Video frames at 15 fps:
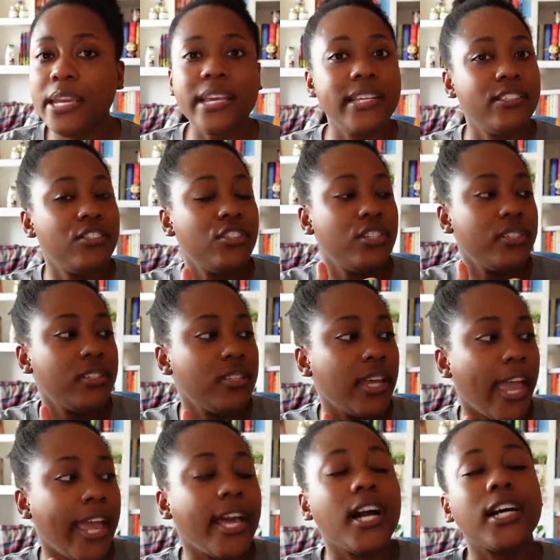It's just
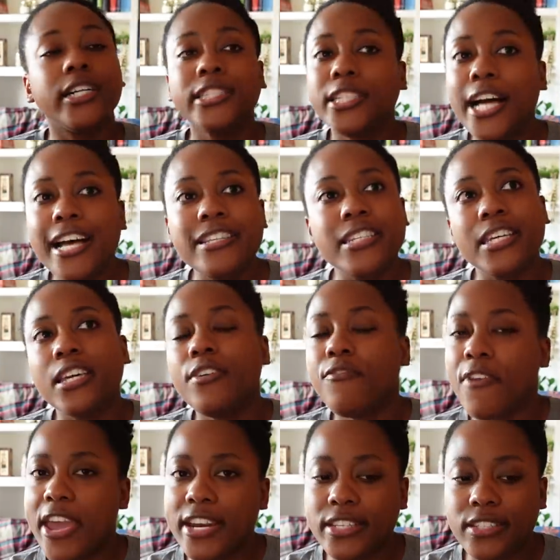like a classic
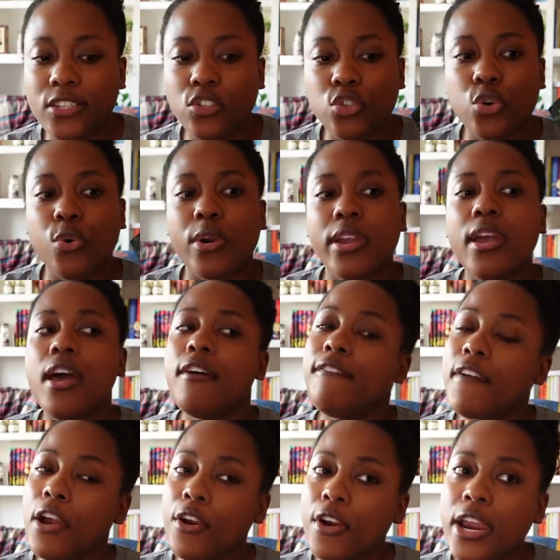fantasy story,
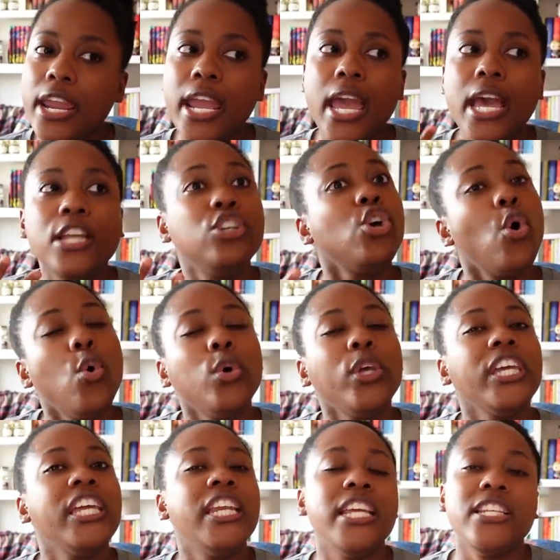very
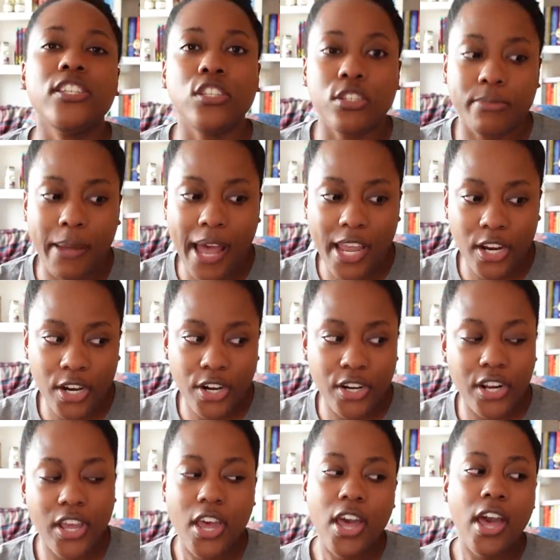Tolkien inspired,